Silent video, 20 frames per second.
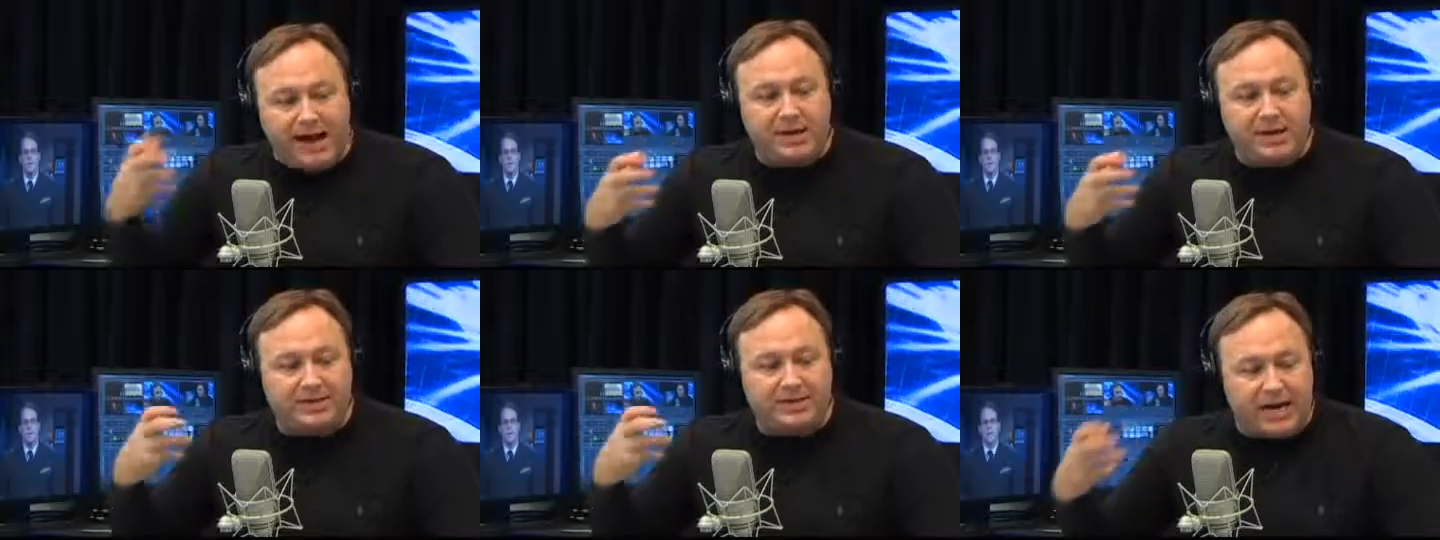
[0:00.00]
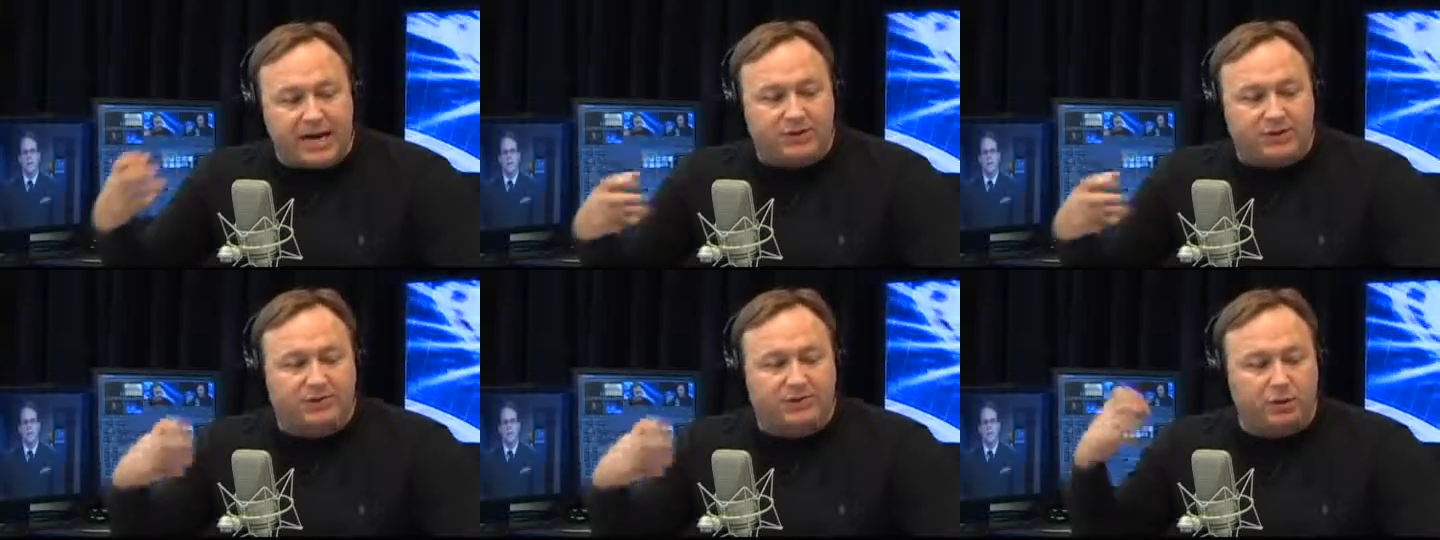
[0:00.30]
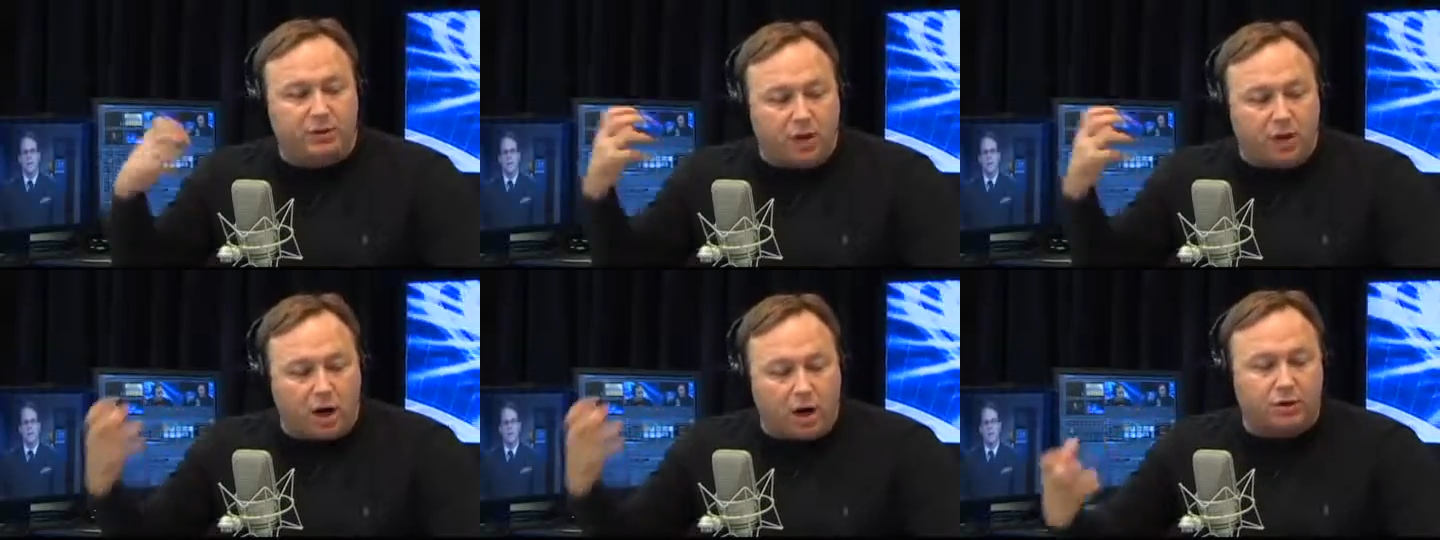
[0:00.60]
test for
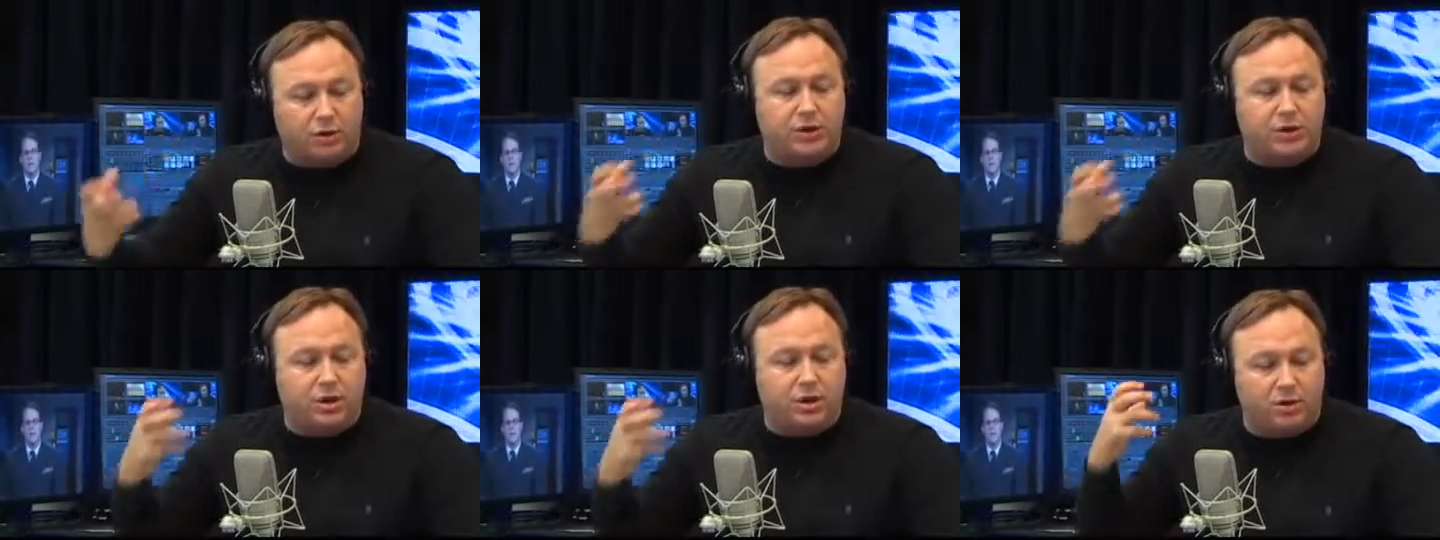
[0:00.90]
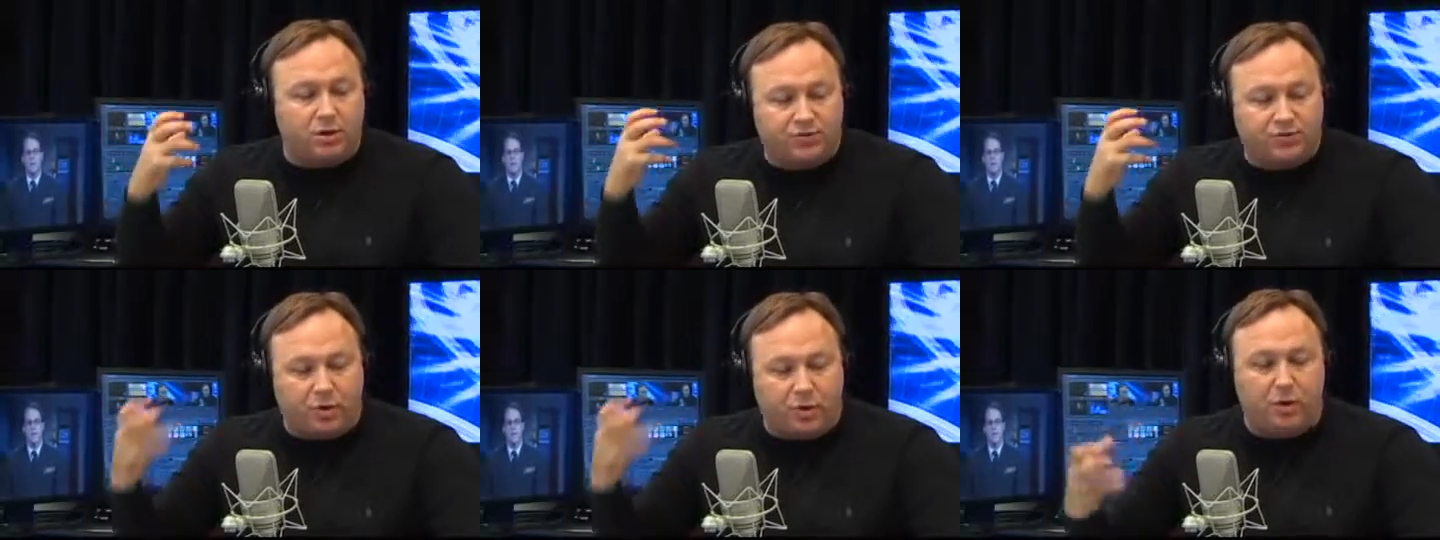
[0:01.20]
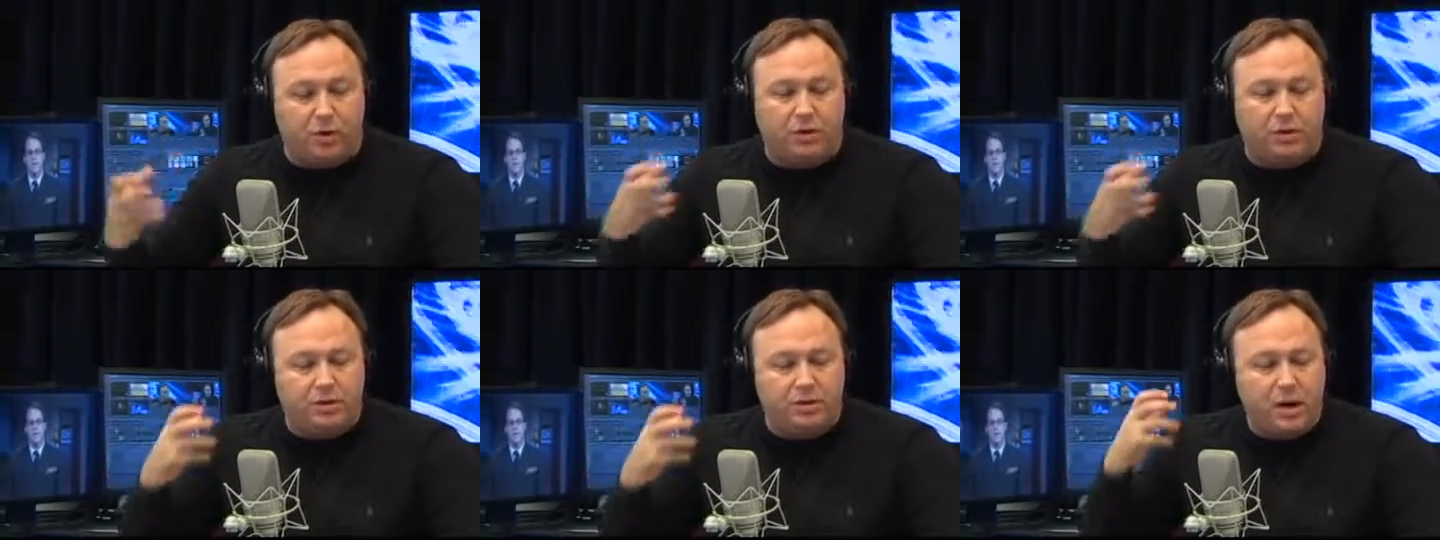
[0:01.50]
larger
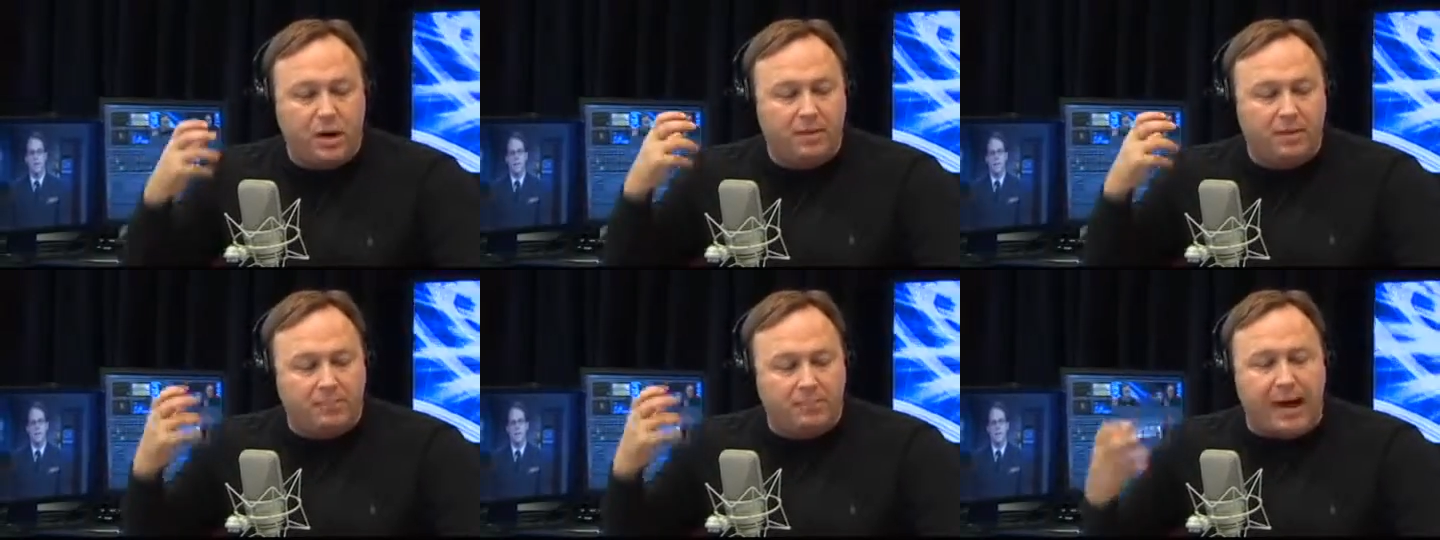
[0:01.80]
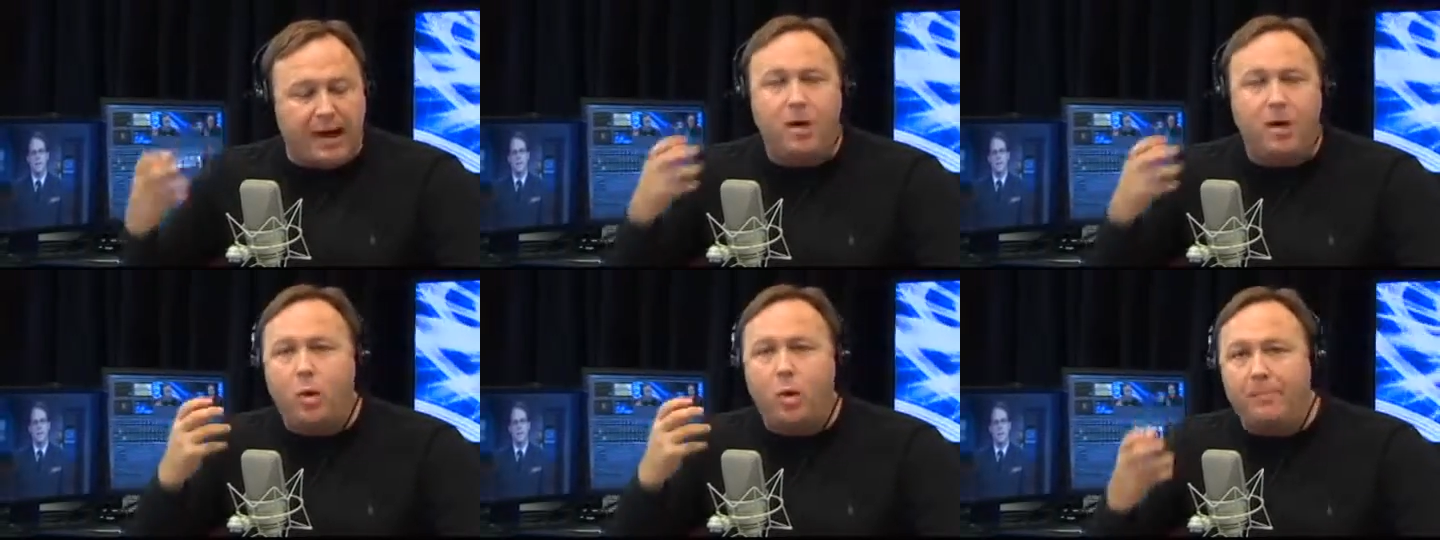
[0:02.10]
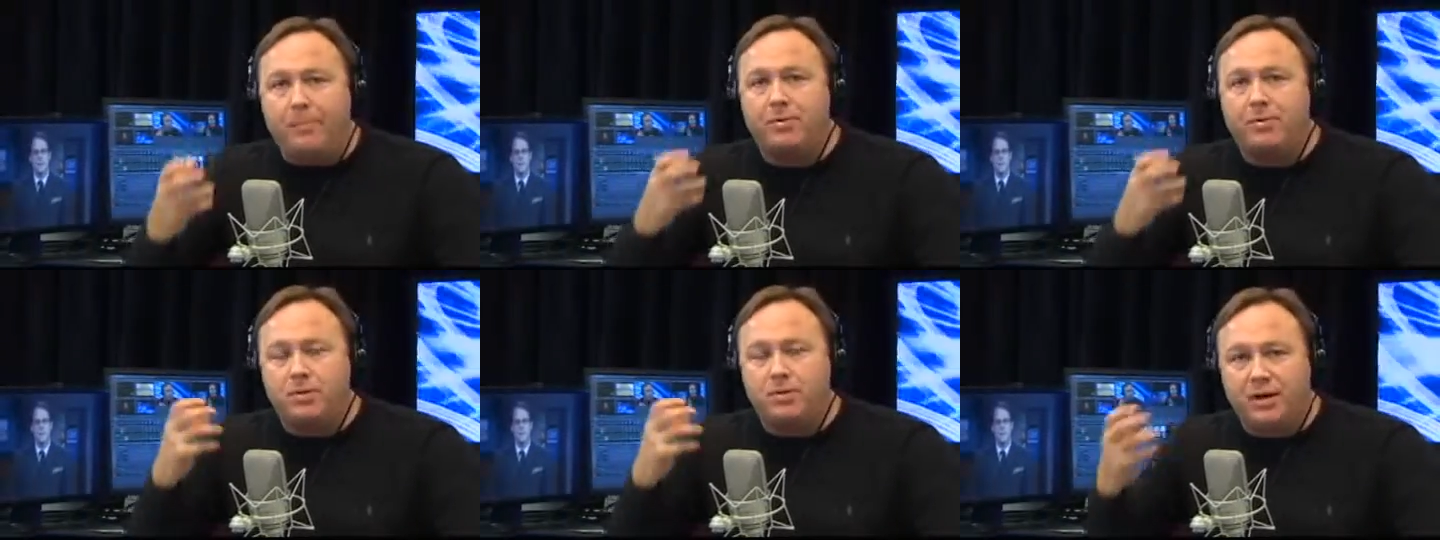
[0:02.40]
controlled
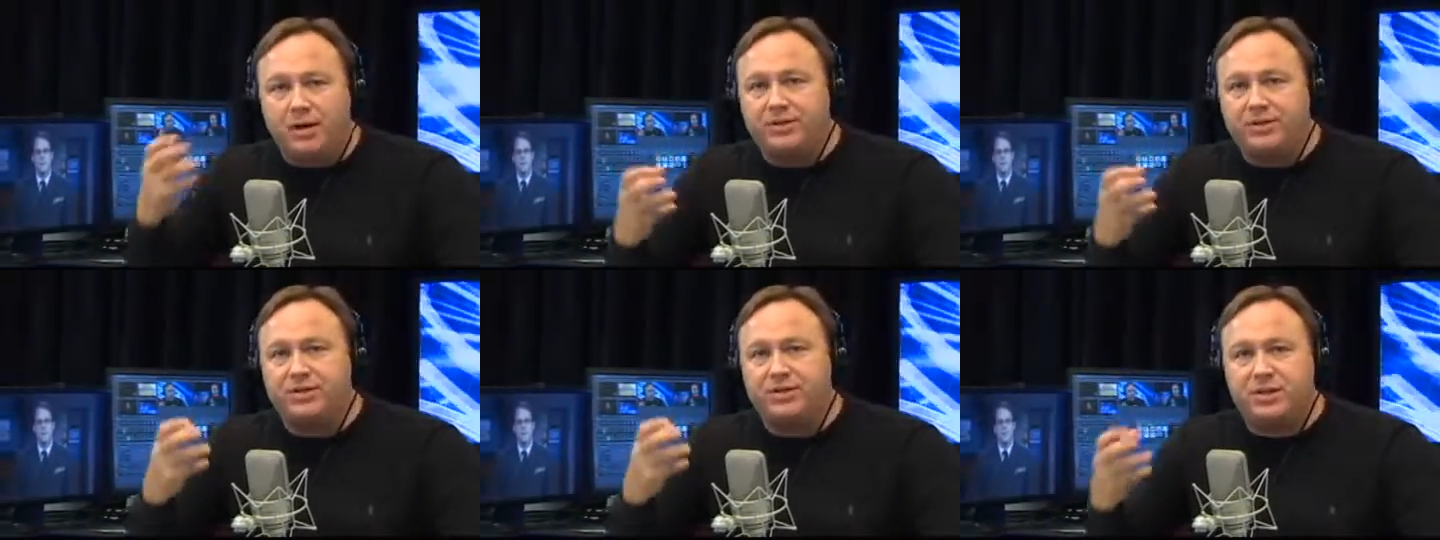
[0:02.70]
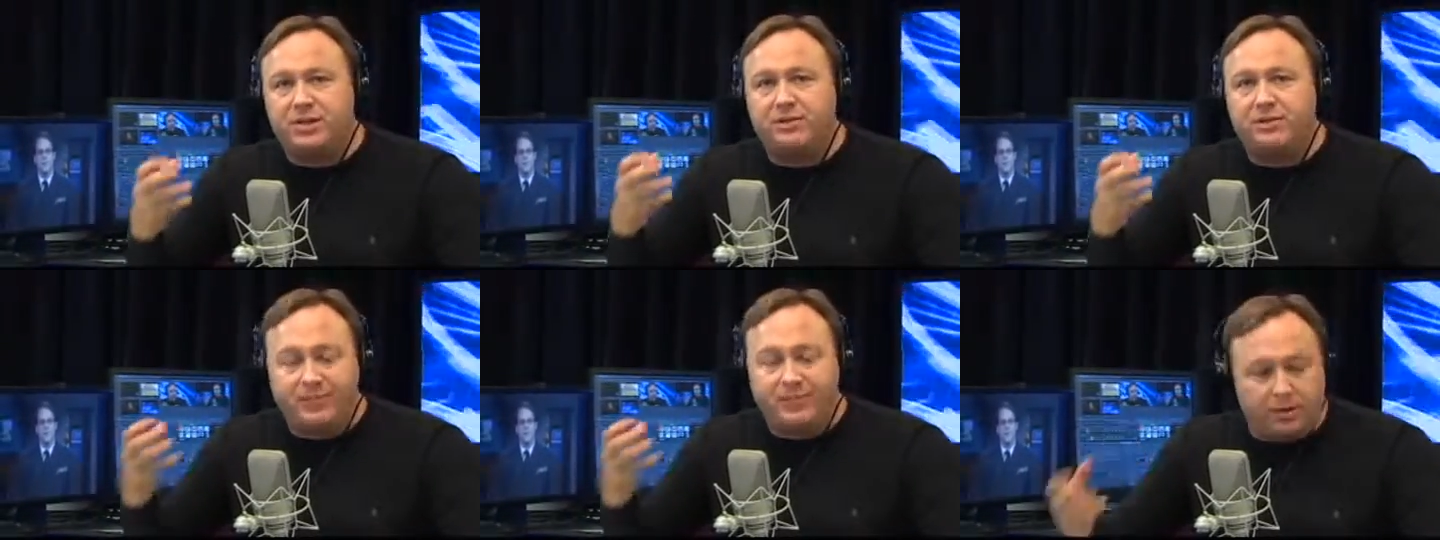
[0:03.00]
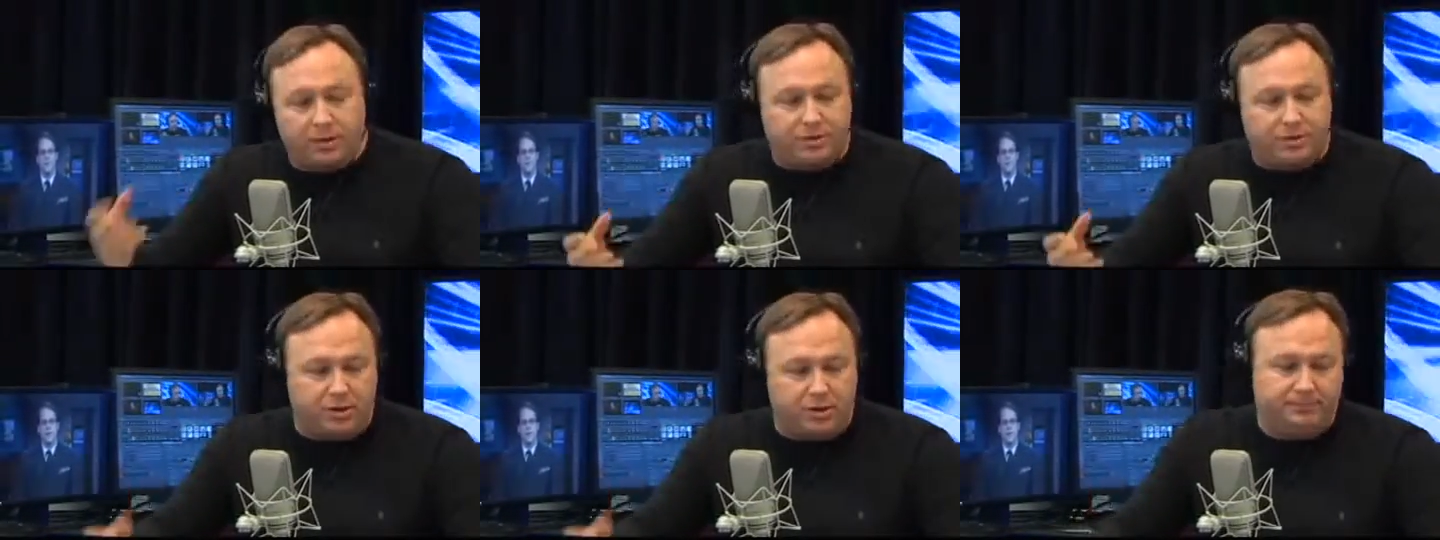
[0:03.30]
bioweapon releases in the
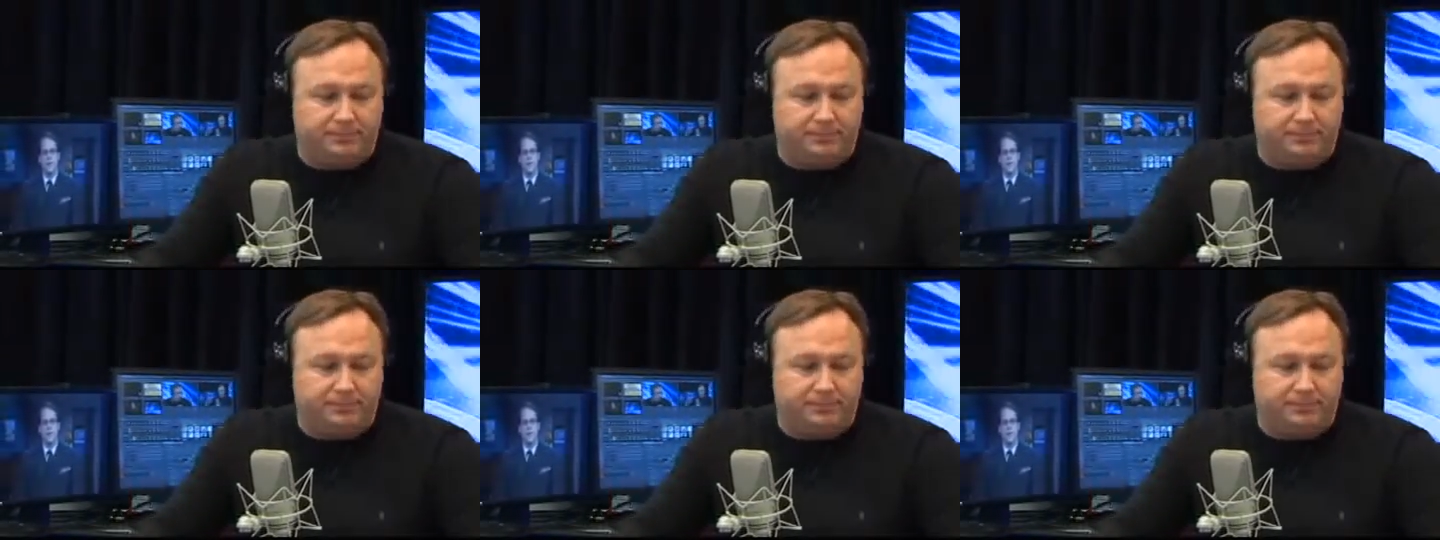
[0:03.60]
future.